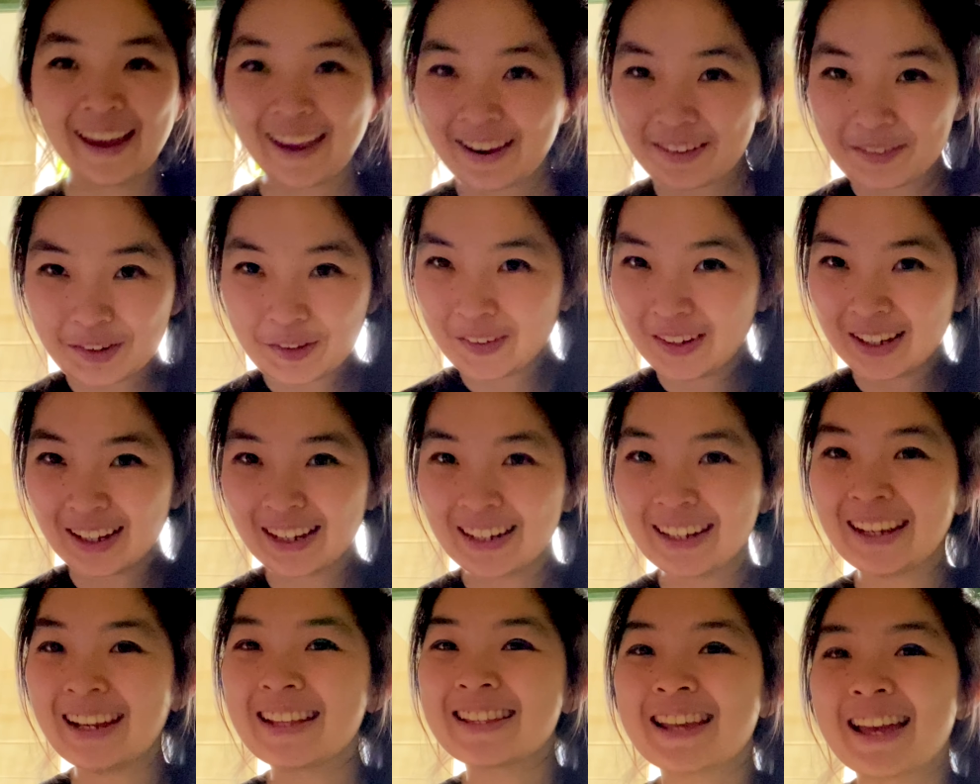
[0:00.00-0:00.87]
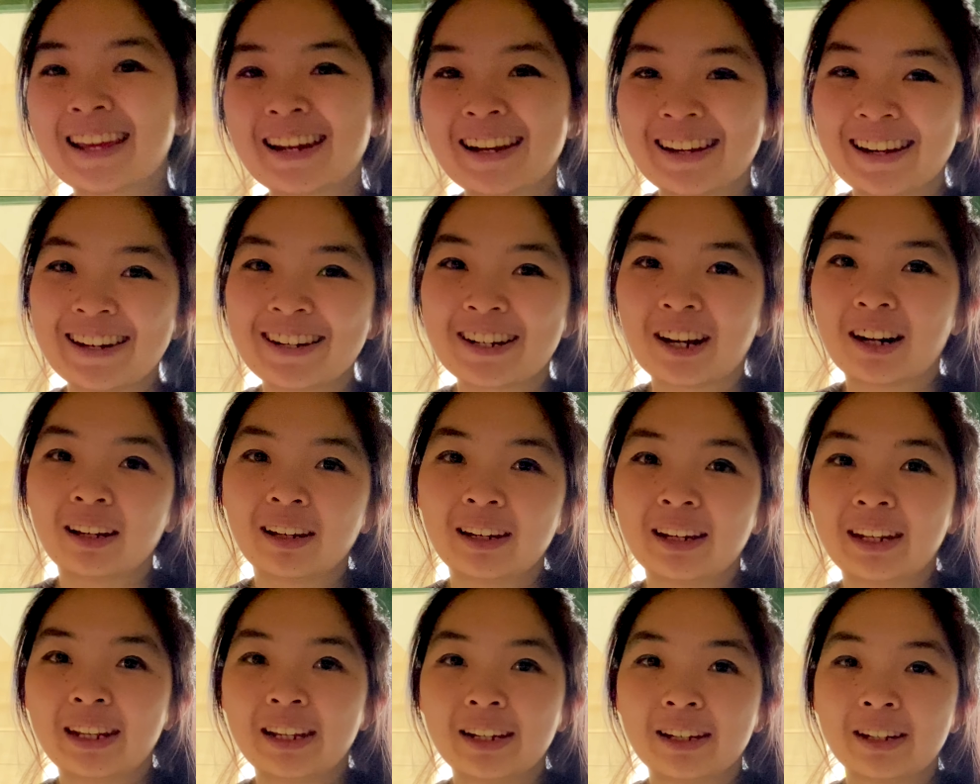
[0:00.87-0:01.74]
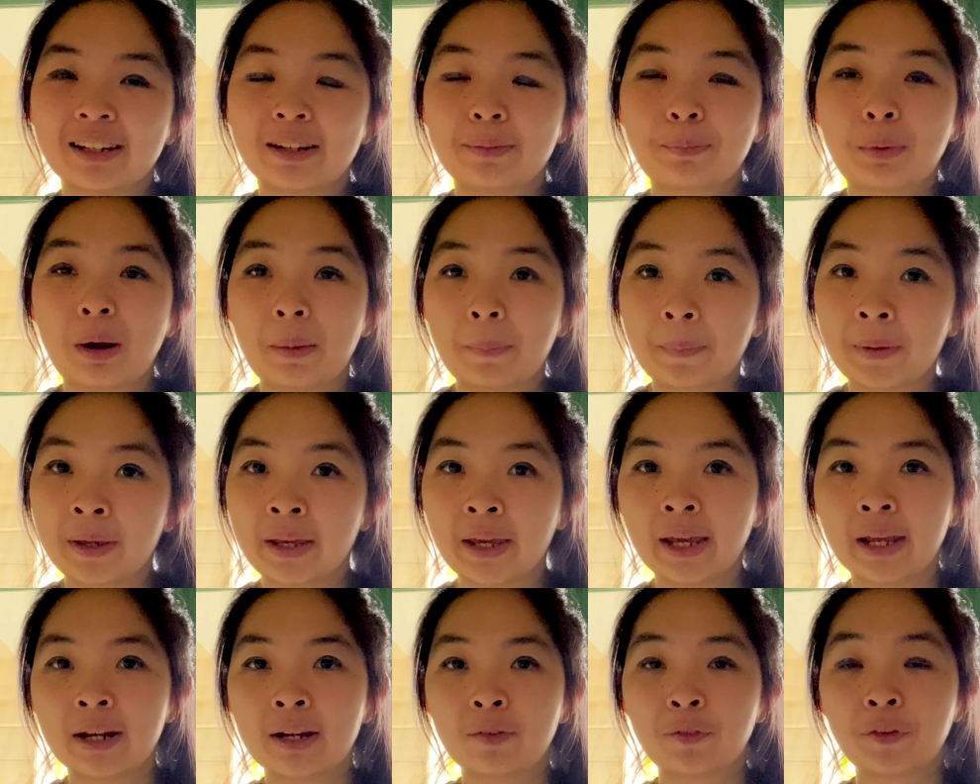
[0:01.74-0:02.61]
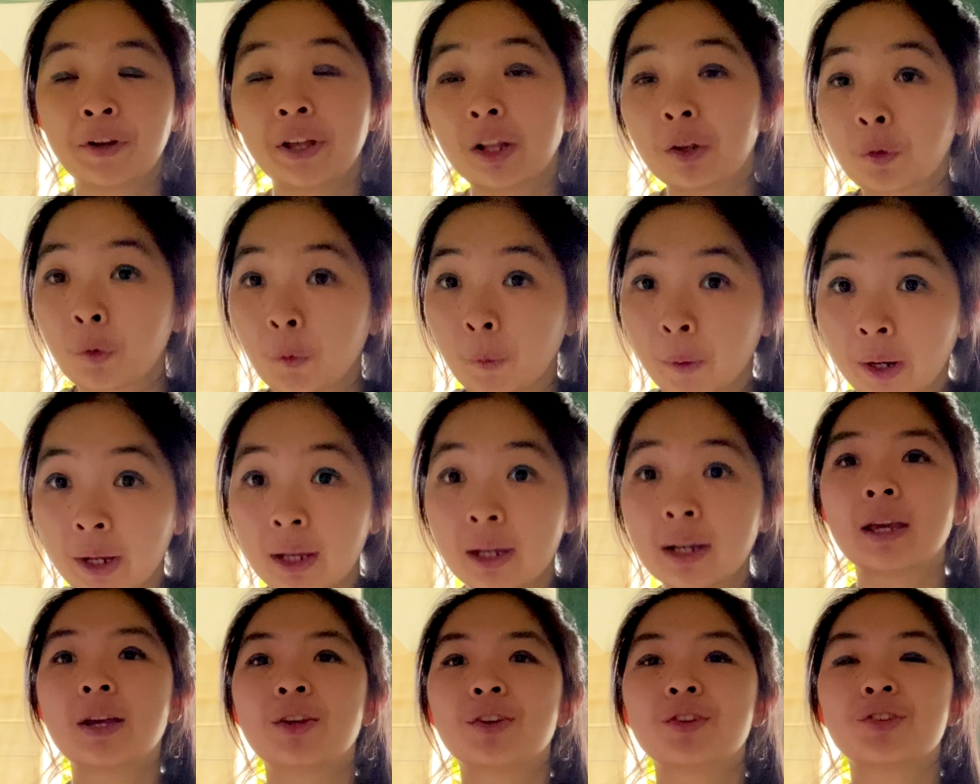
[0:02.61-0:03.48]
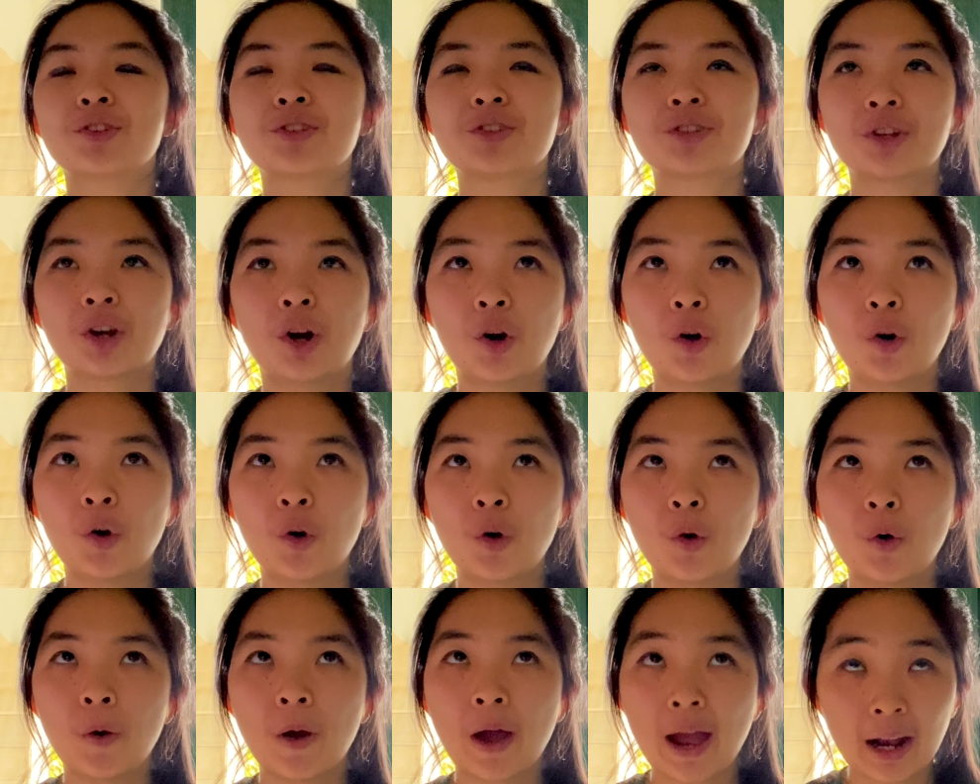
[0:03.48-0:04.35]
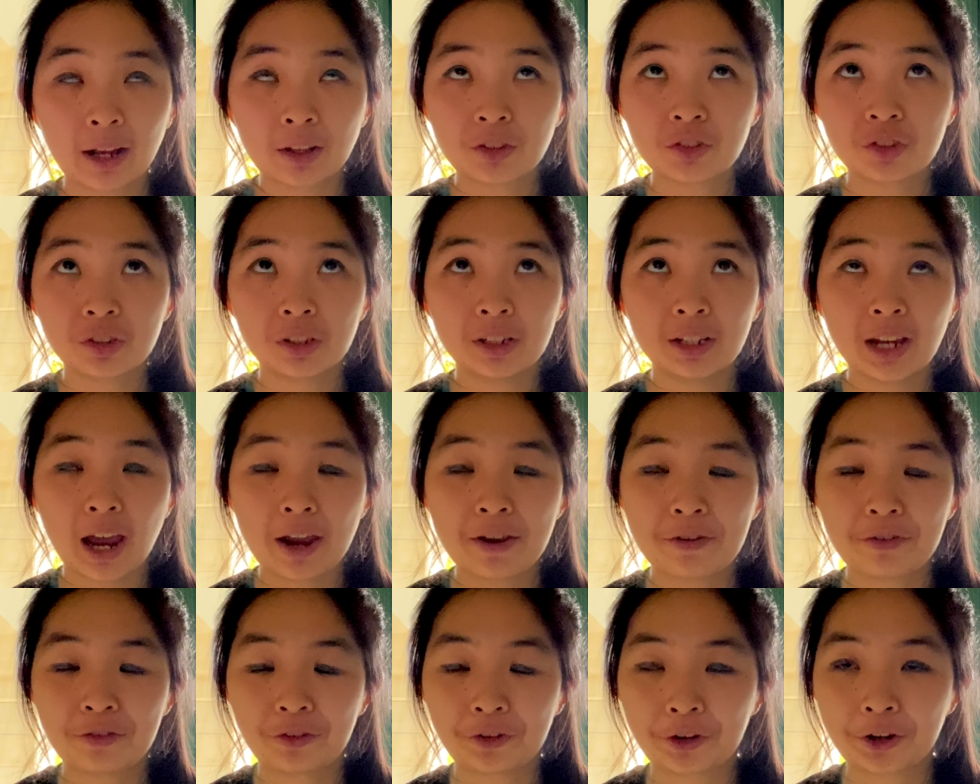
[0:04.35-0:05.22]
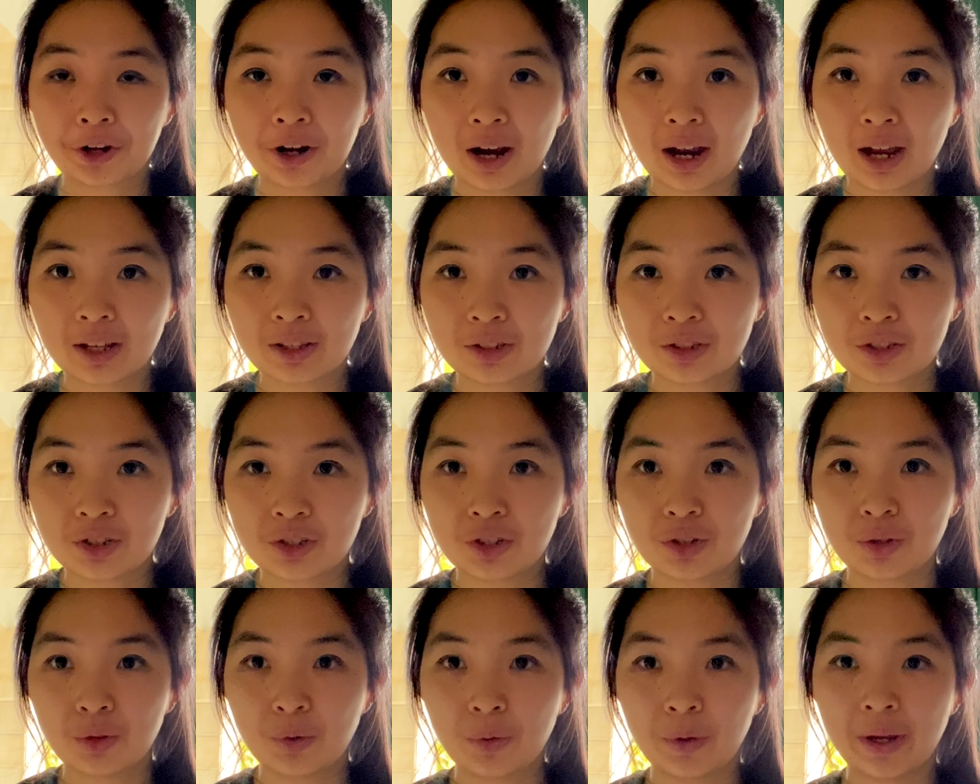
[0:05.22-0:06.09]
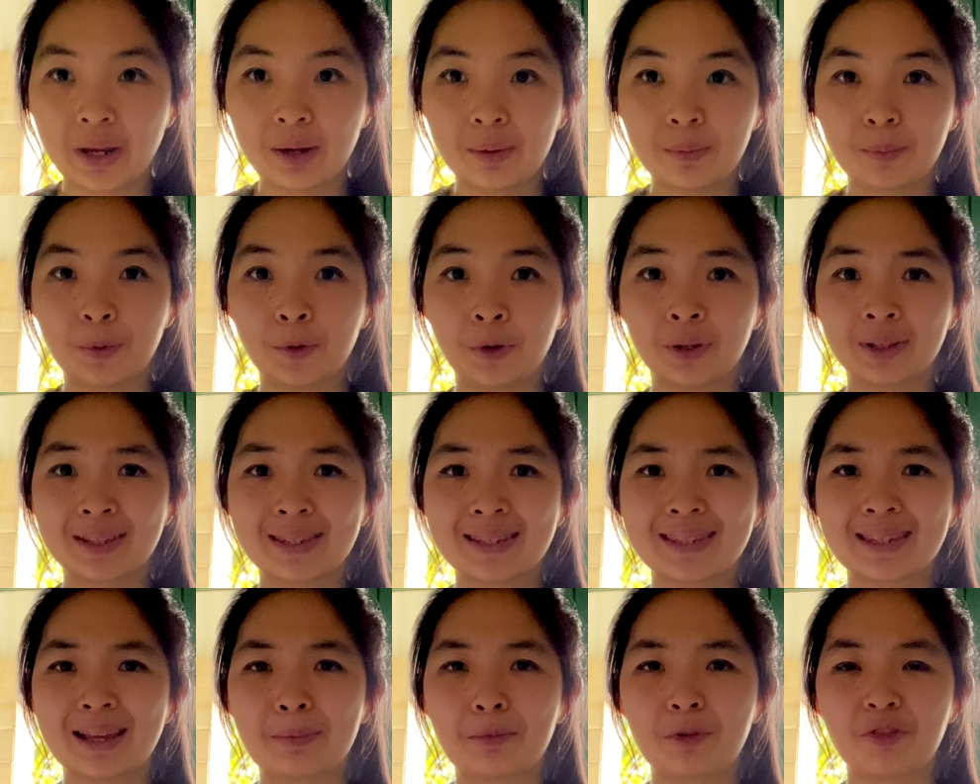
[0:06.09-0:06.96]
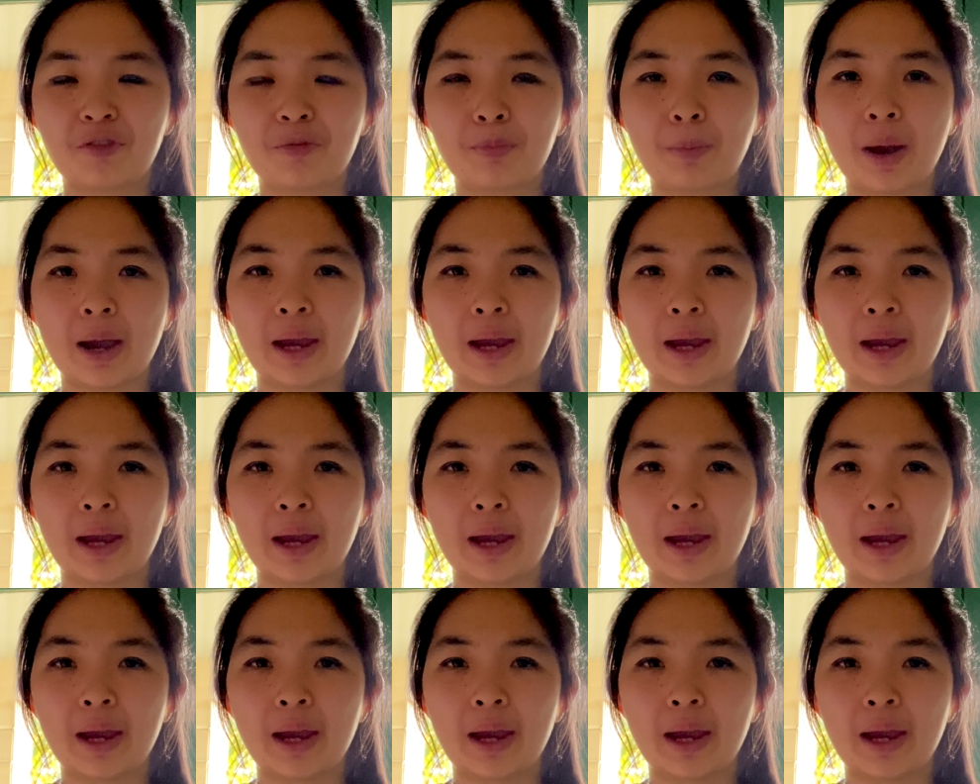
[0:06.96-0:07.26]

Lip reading: everyone, it's Editing Darlin here, popping in real quick. So actually I forgot to input some of my